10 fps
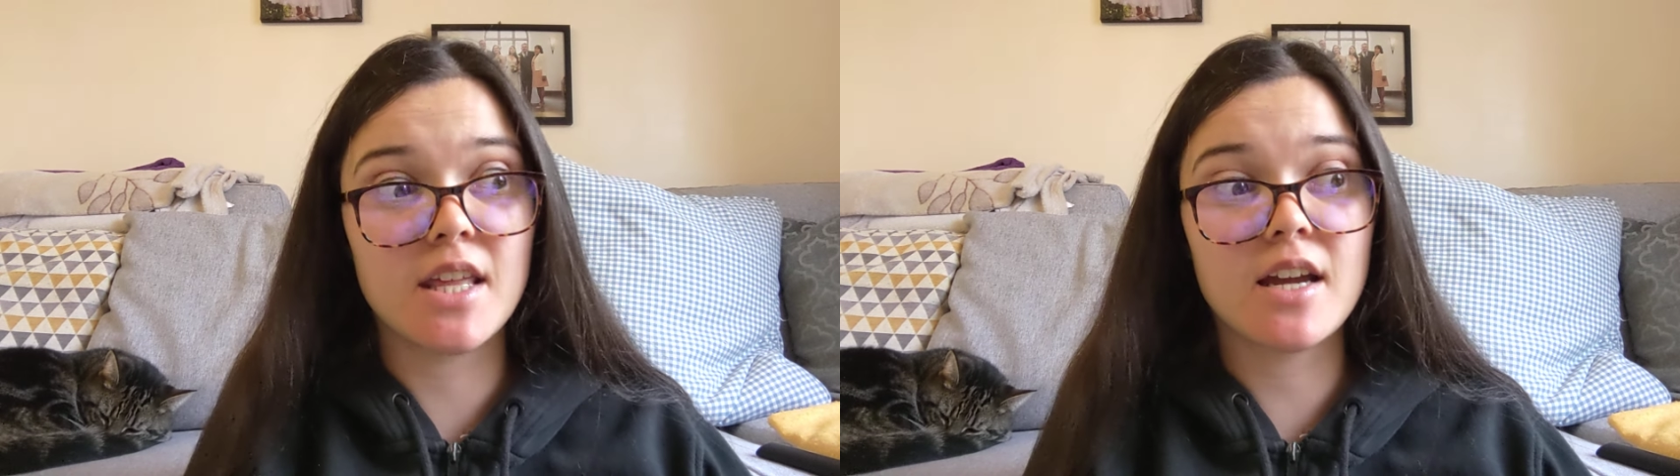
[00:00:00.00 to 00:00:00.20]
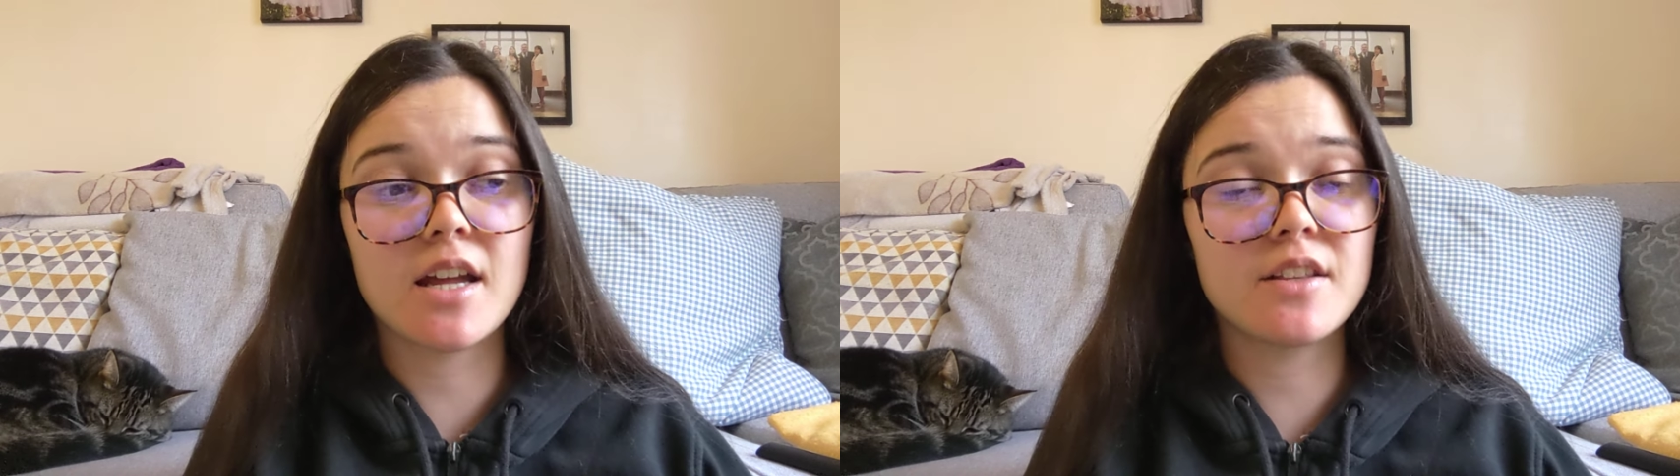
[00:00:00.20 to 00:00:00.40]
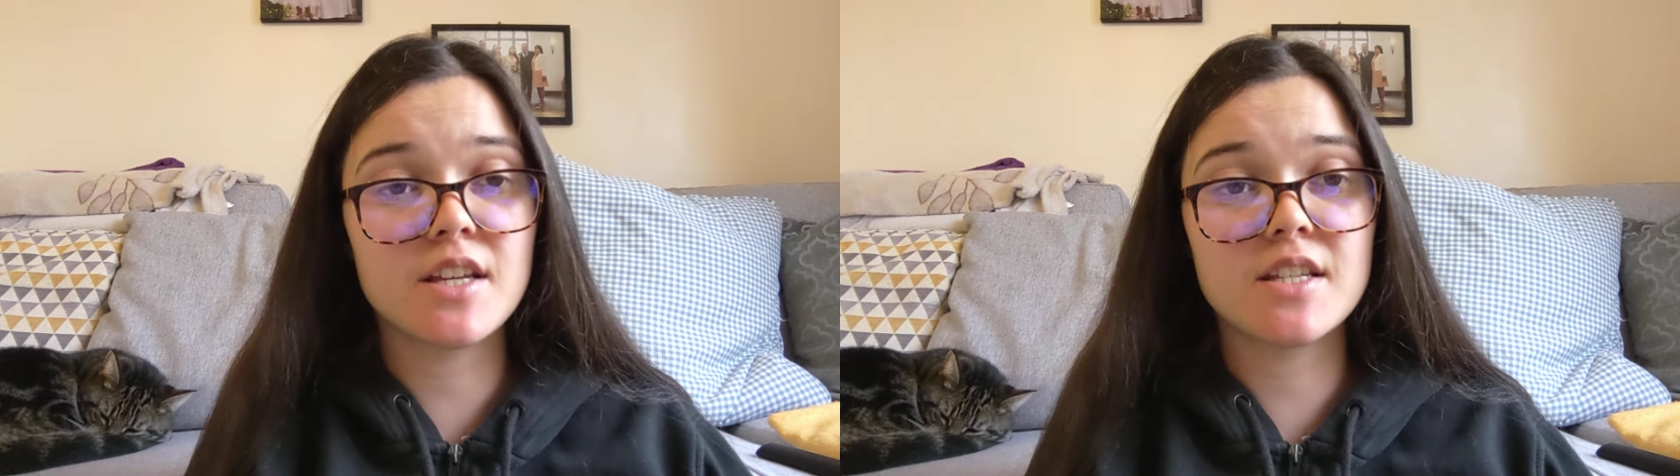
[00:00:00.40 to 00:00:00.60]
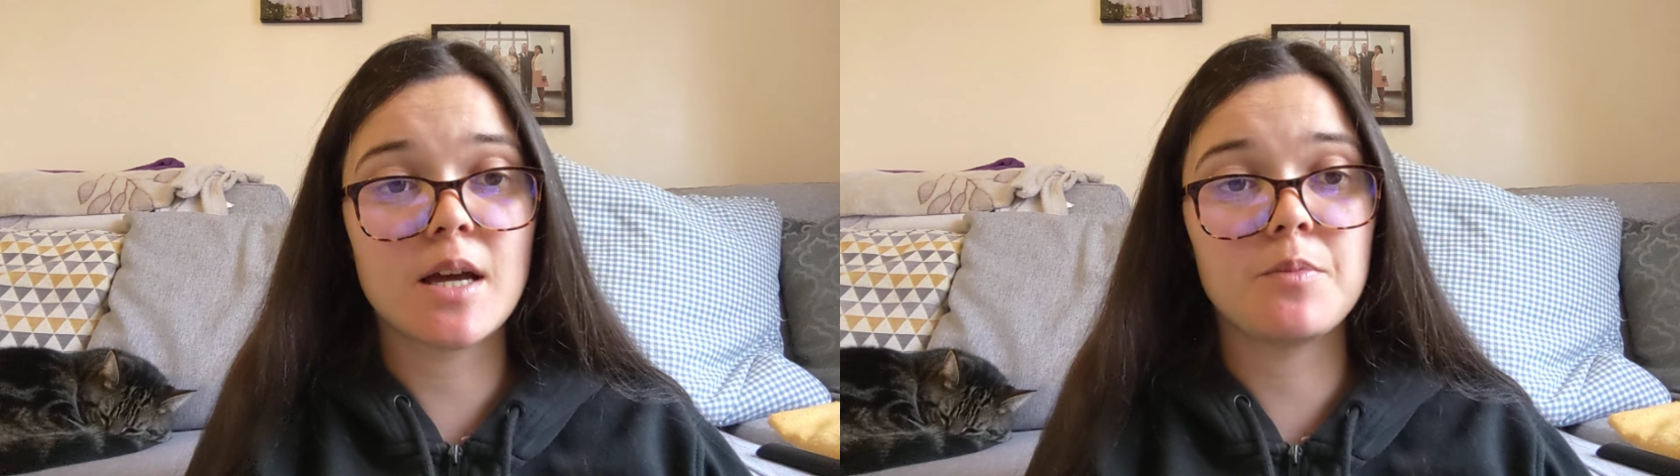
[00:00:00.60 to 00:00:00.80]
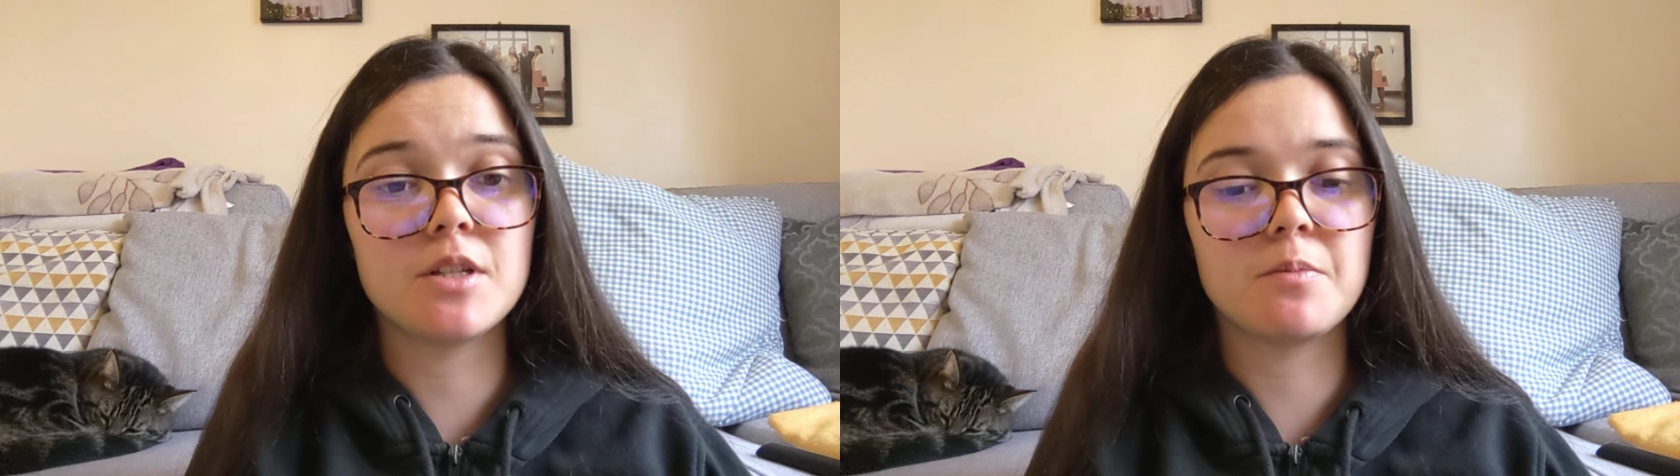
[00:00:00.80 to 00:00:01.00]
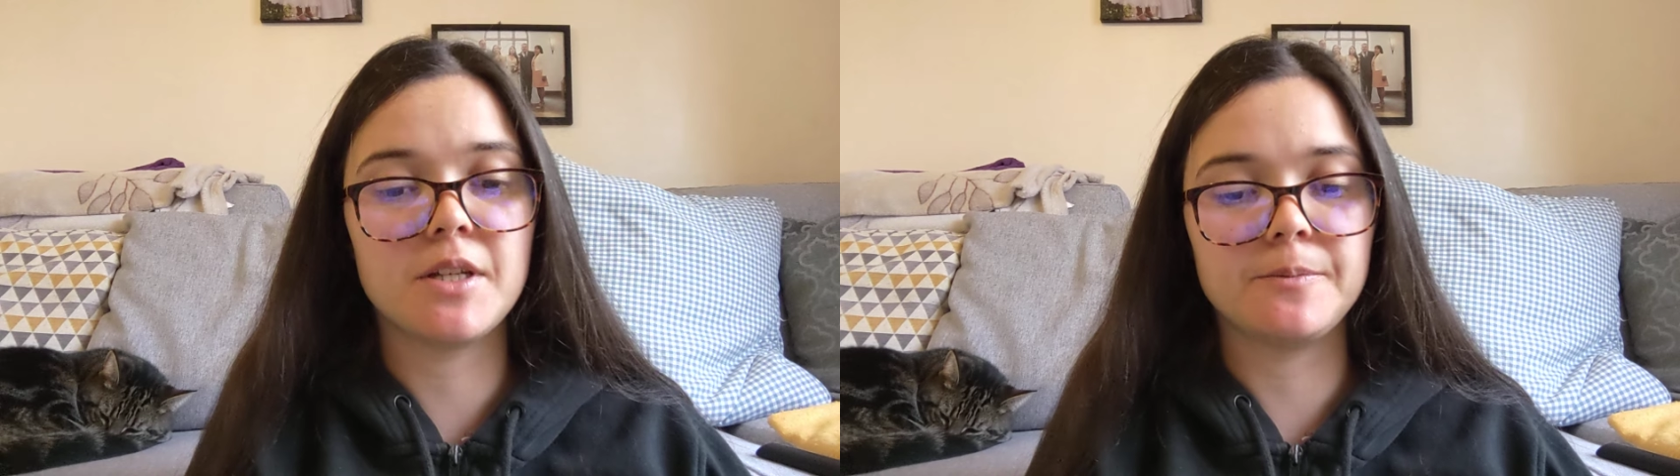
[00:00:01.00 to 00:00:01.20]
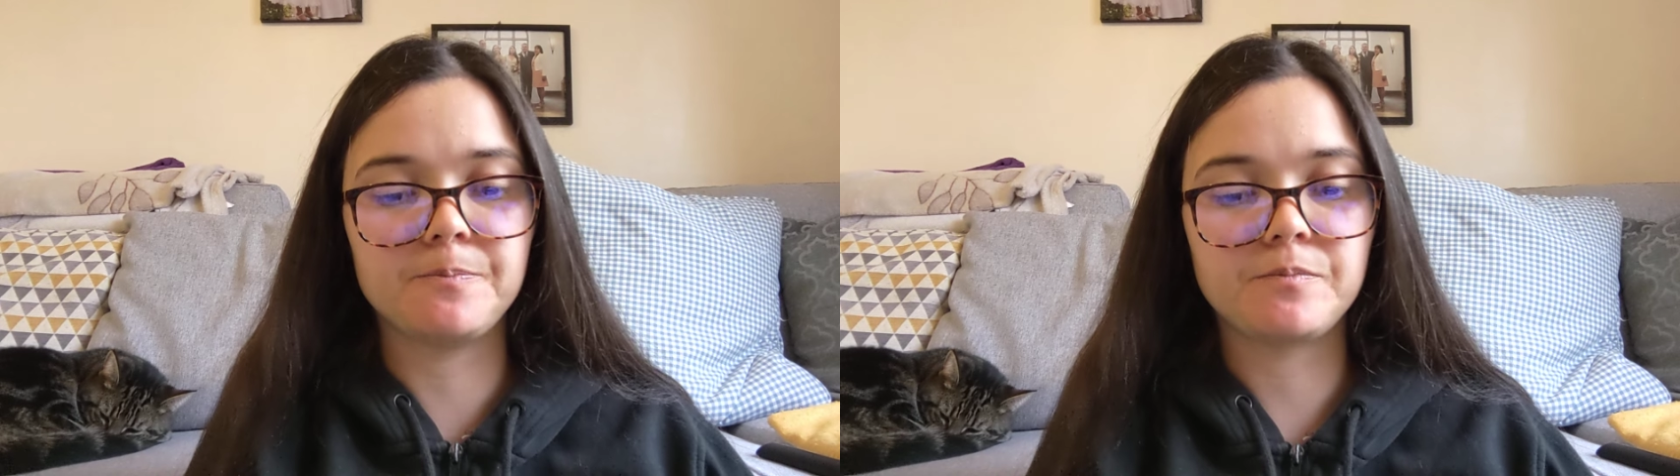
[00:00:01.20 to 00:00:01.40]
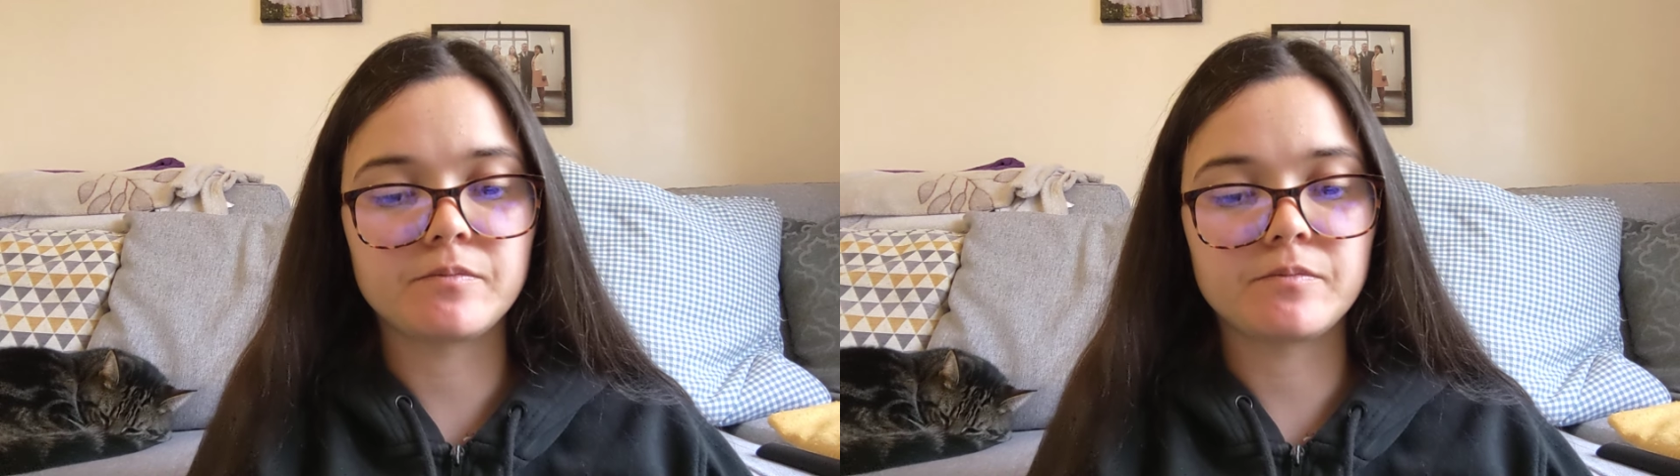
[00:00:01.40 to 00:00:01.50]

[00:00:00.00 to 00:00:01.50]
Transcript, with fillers: That kind of thing has happened to me.